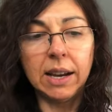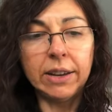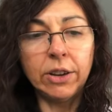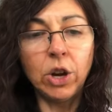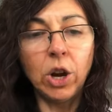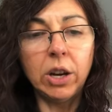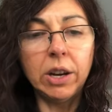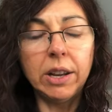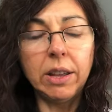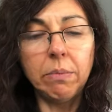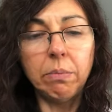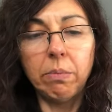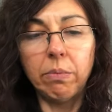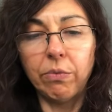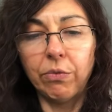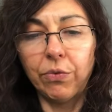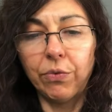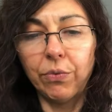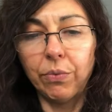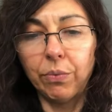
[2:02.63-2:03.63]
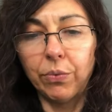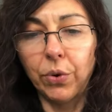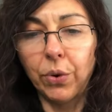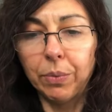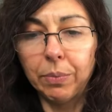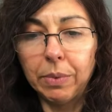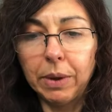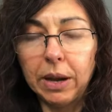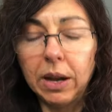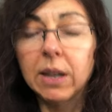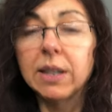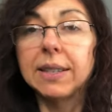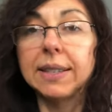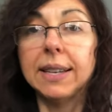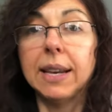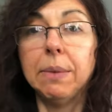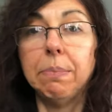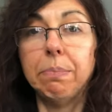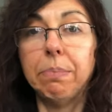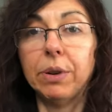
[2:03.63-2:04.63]
I got them from a uh,
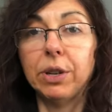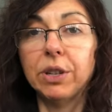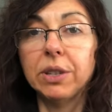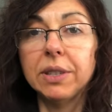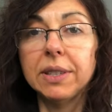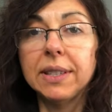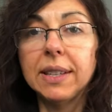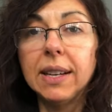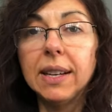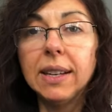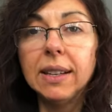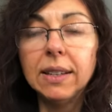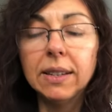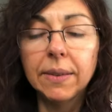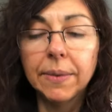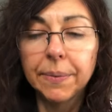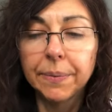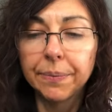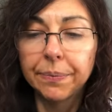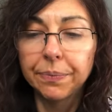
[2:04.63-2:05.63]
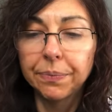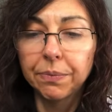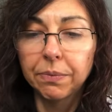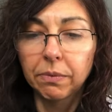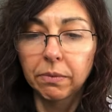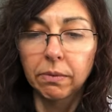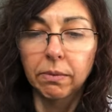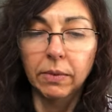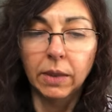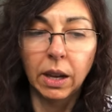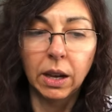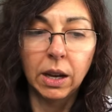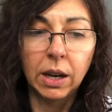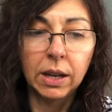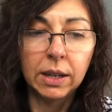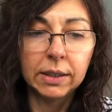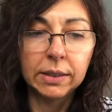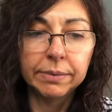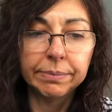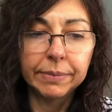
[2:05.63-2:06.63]
same person.
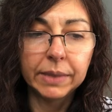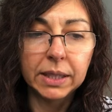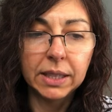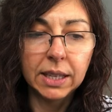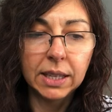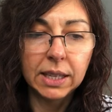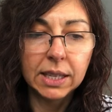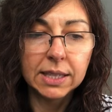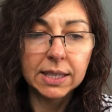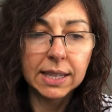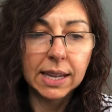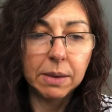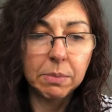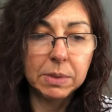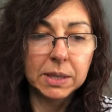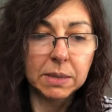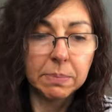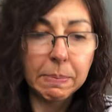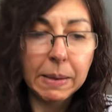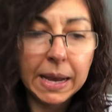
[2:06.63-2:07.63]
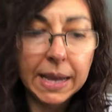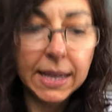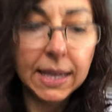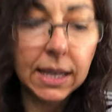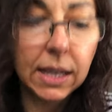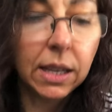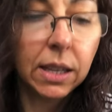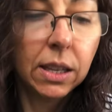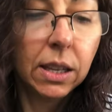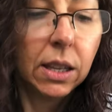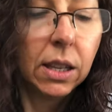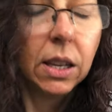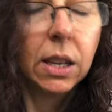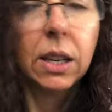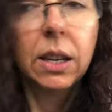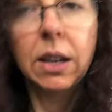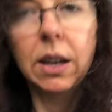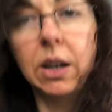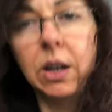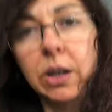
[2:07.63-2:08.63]
Um, I think his name is Mike
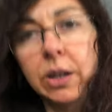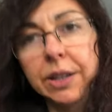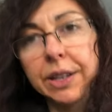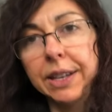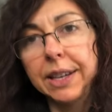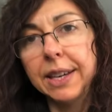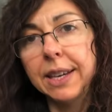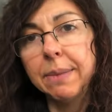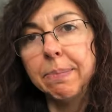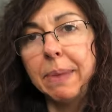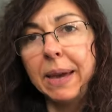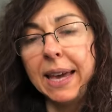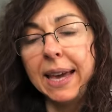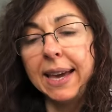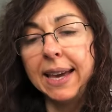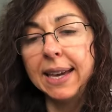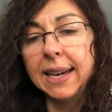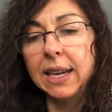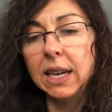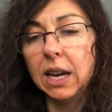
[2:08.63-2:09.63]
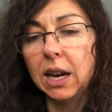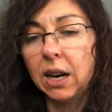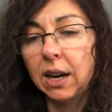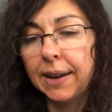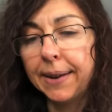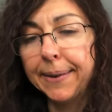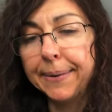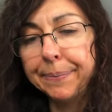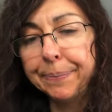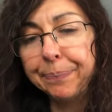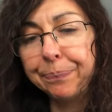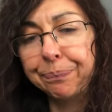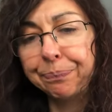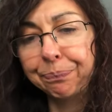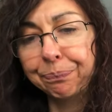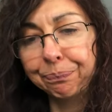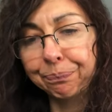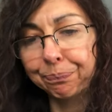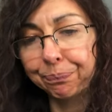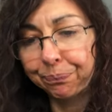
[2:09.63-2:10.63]
on eBay. Um,
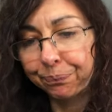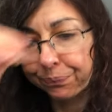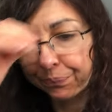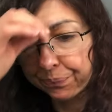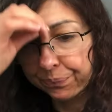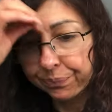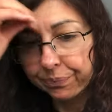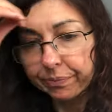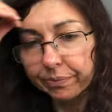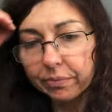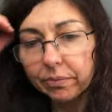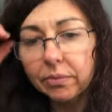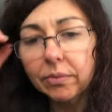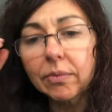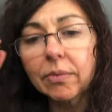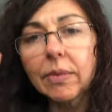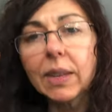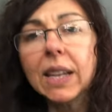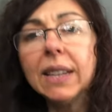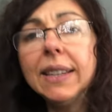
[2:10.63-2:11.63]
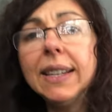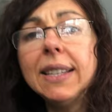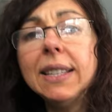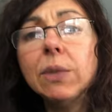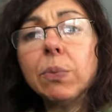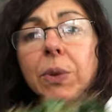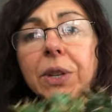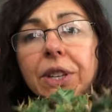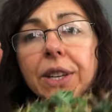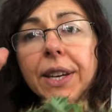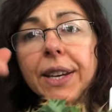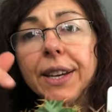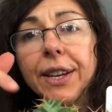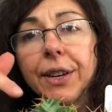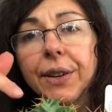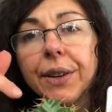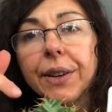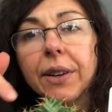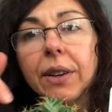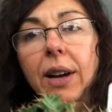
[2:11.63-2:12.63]
this one
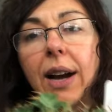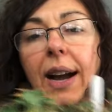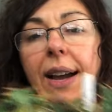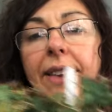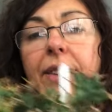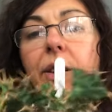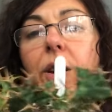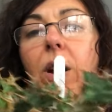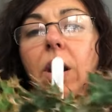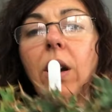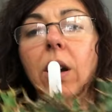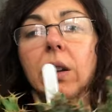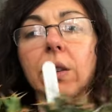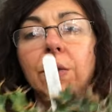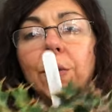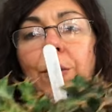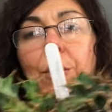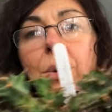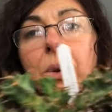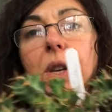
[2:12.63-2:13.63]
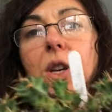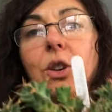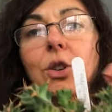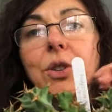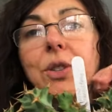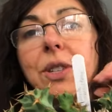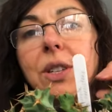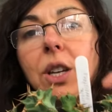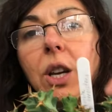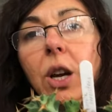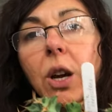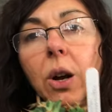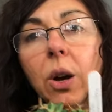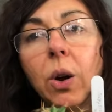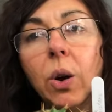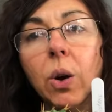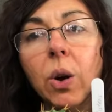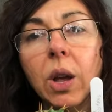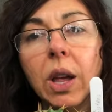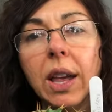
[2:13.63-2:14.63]
here I got a few years
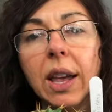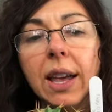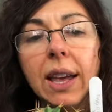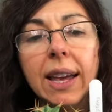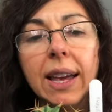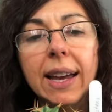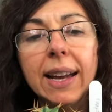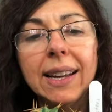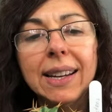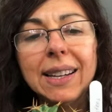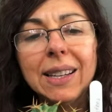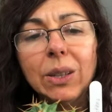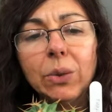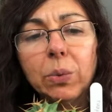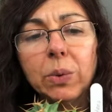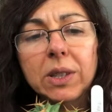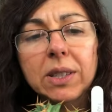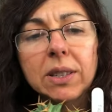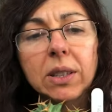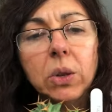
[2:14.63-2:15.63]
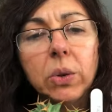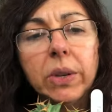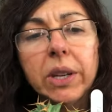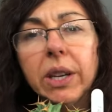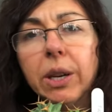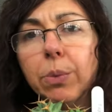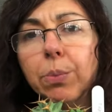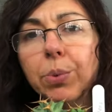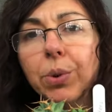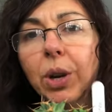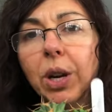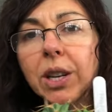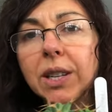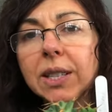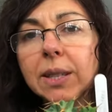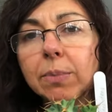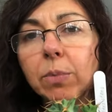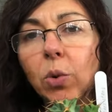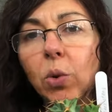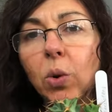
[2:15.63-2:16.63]
ago and it was looking pretty
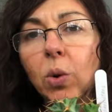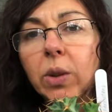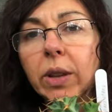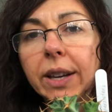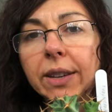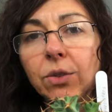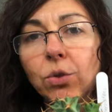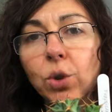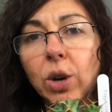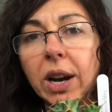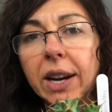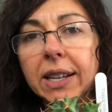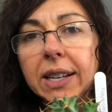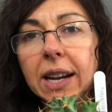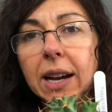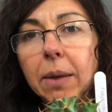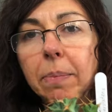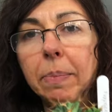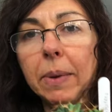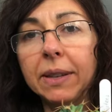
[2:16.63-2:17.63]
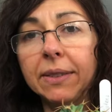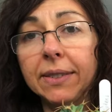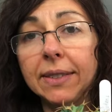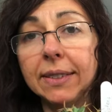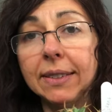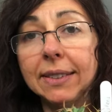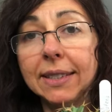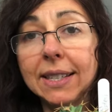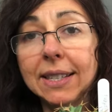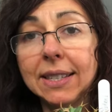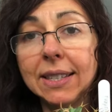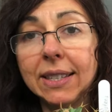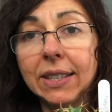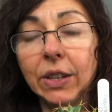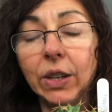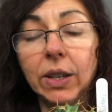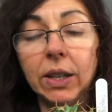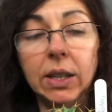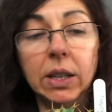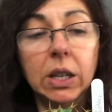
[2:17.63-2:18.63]
small and dried up until this
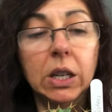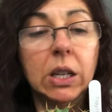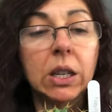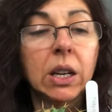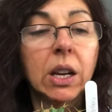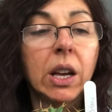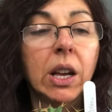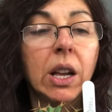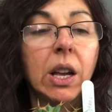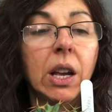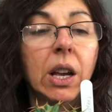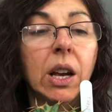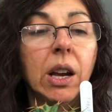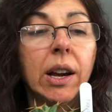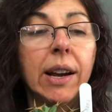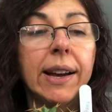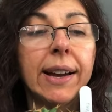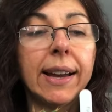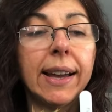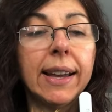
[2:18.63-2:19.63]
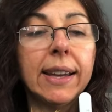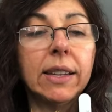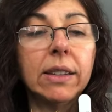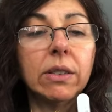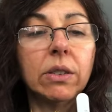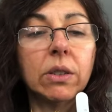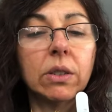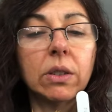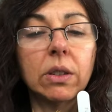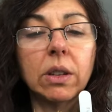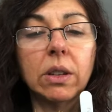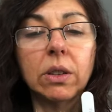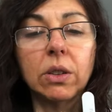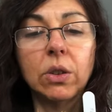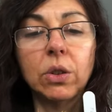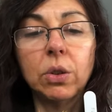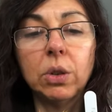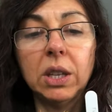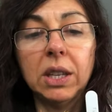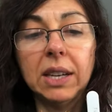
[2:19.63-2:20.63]
year. I
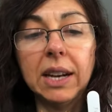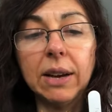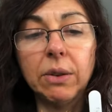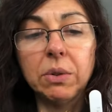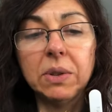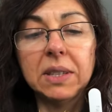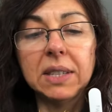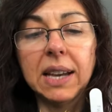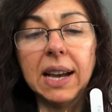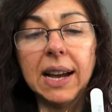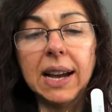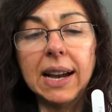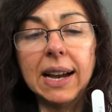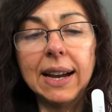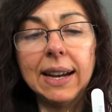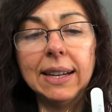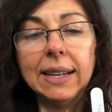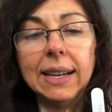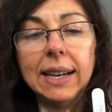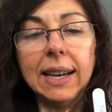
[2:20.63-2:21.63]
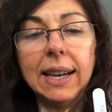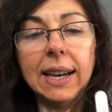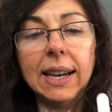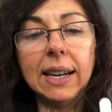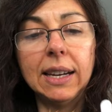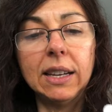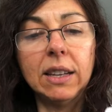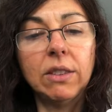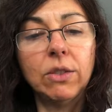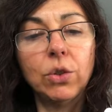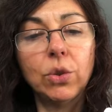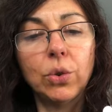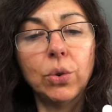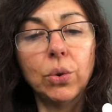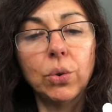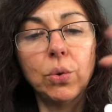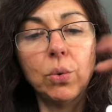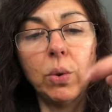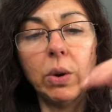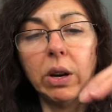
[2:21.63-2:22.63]
took it outside and it
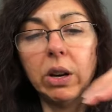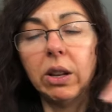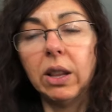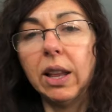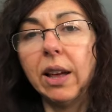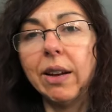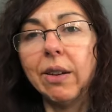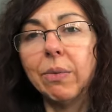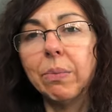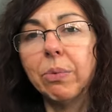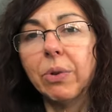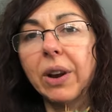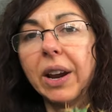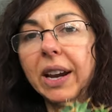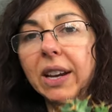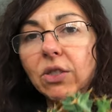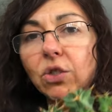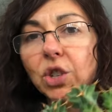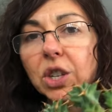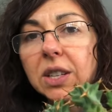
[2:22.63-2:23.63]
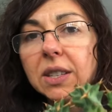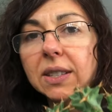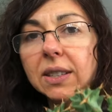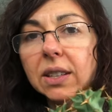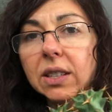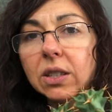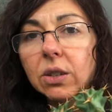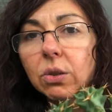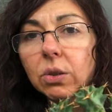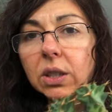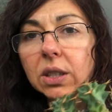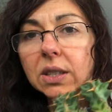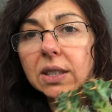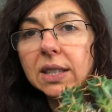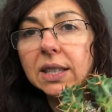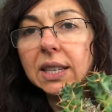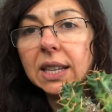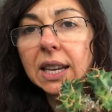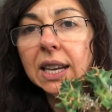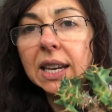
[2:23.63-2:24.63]
grew quite a lot of branches as you can
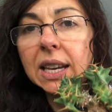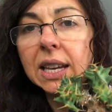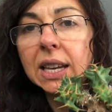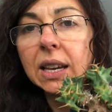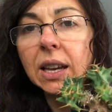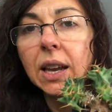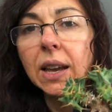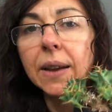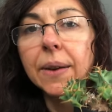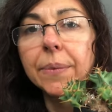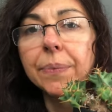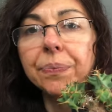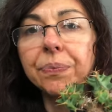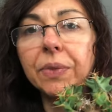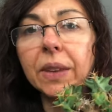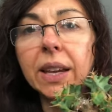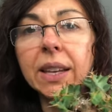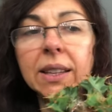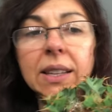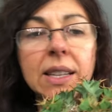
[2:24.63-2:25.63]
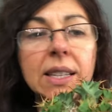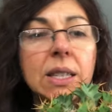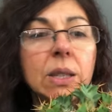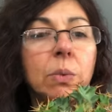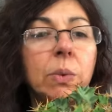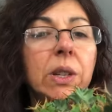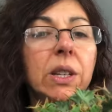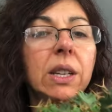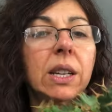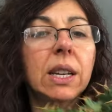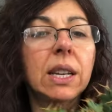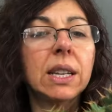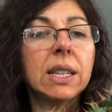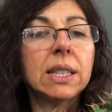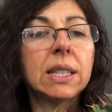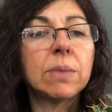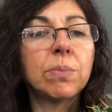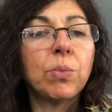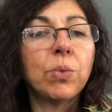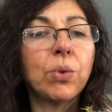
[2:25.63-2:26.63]
see. And this one
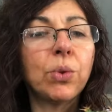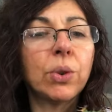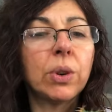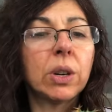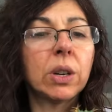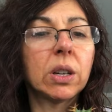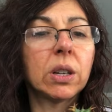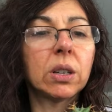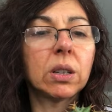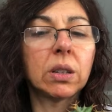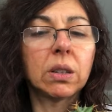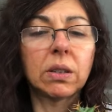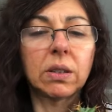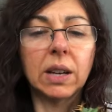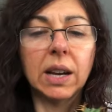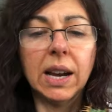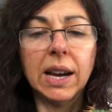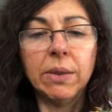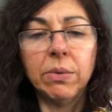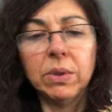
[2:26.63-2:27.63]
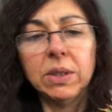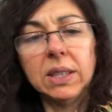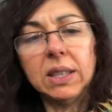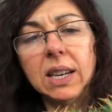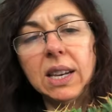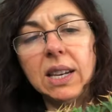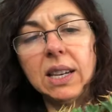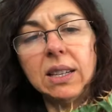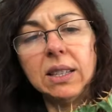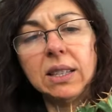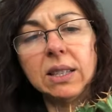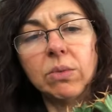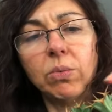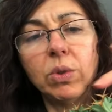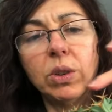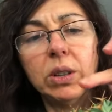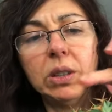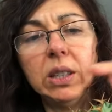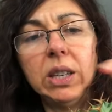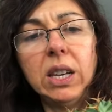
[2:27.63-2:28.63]
is more, I would say,
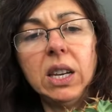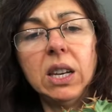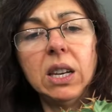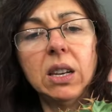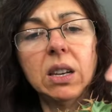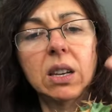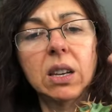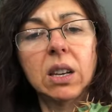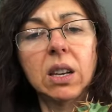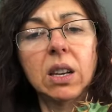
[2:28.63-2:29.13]
swirly